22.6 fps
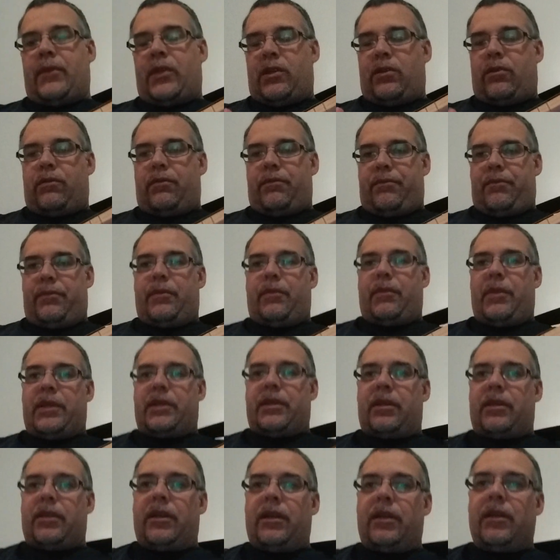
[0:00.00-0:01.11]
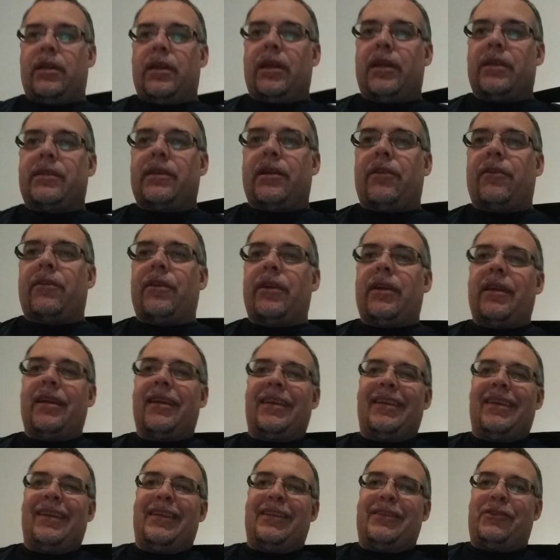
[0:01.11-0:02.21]
So basically, that's how
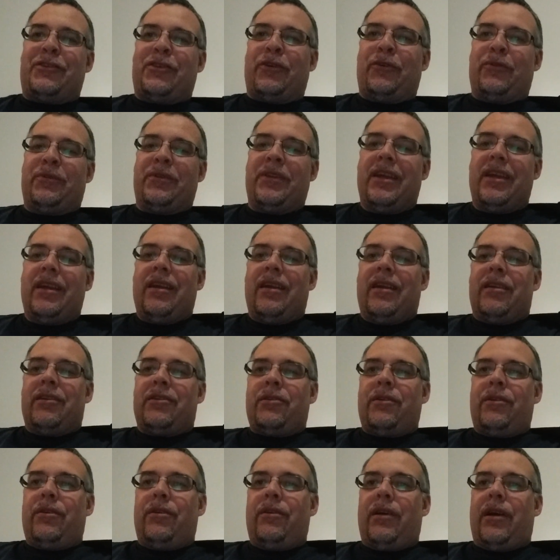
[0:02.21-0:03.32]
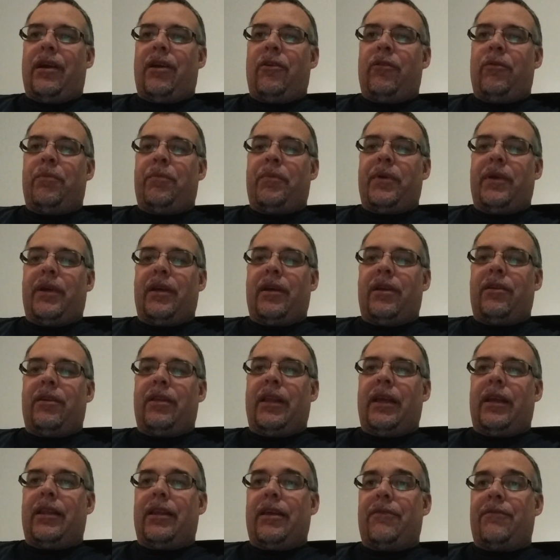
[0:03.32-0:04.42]
it showed. So I hope you
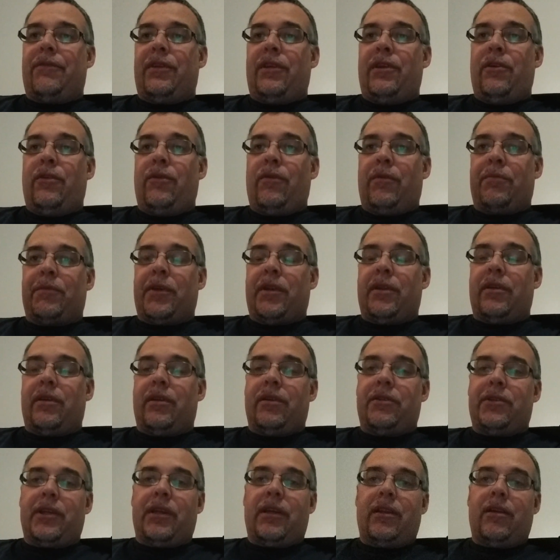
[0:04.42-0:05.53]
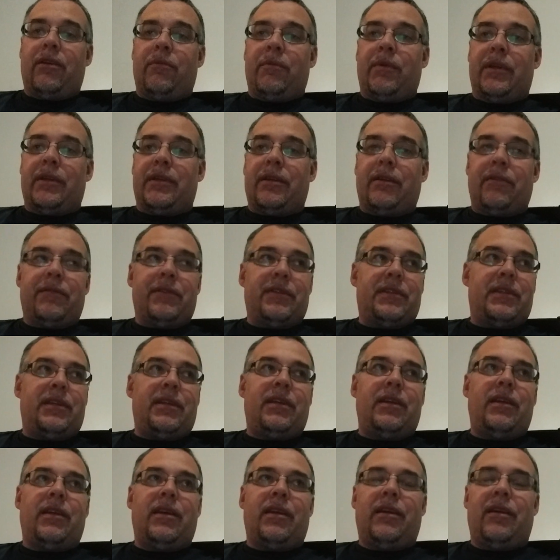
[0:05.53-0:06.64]
like that video. I'm gonna check it out myself and
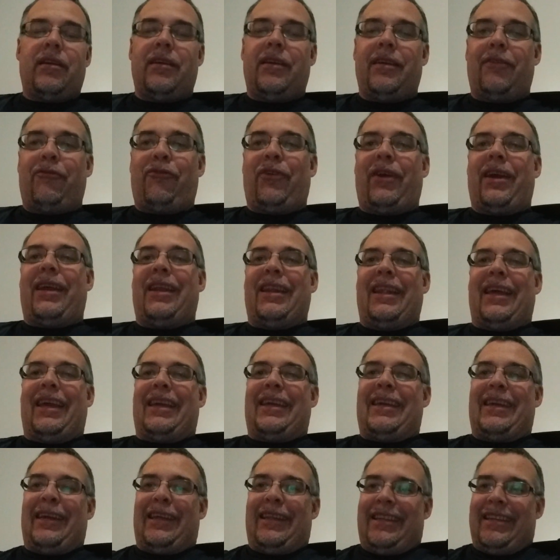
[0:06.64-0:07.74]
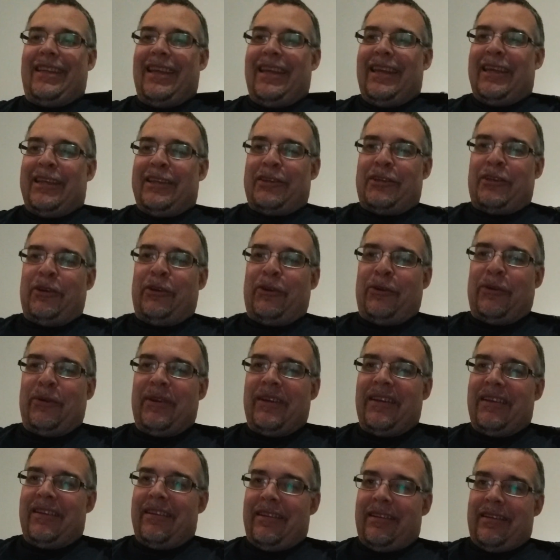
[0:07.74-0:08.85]
see if I like it. So
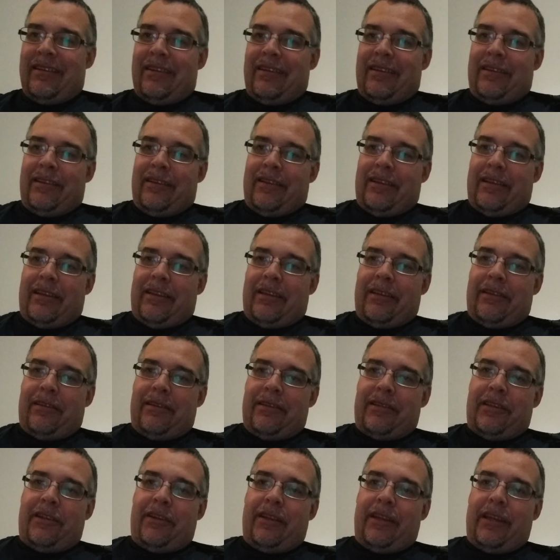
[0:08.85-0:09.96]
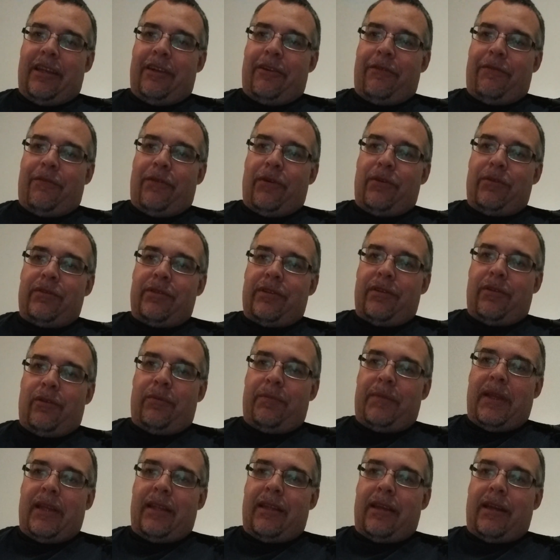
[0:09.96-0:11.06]
see you later, folks.
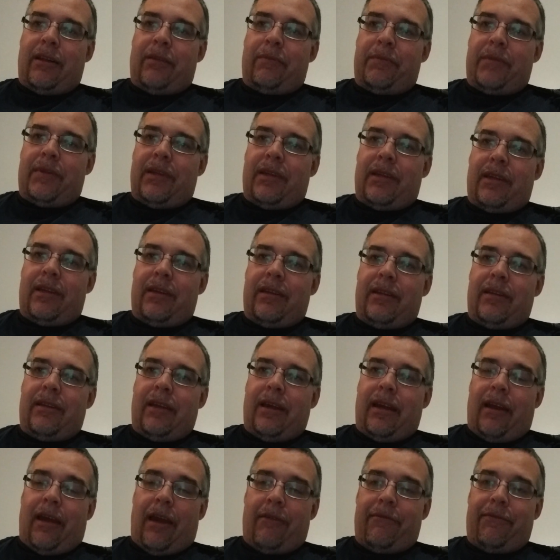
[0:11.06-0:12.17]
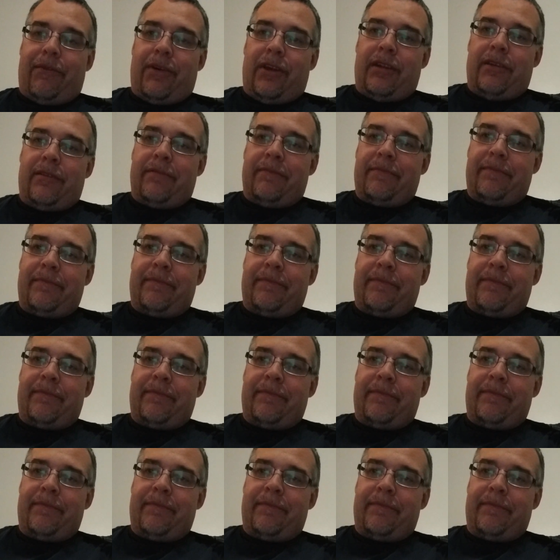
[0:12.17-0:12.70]
Hope that helped, and have fun.